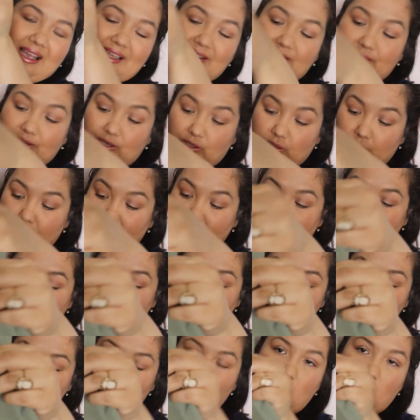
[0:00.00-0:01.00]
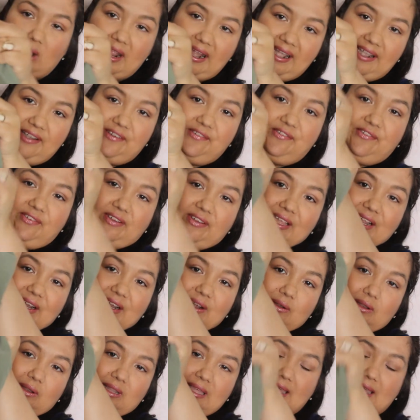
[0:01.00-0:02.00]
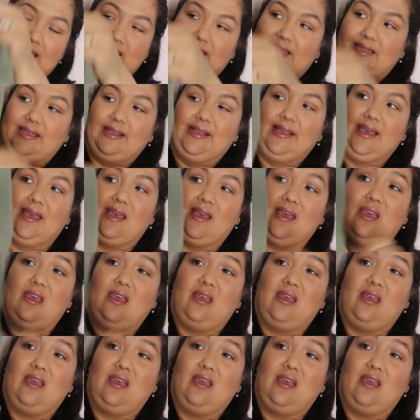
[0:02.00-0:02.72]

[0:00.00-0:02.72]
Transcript: I don't know, they have a wide flare leg.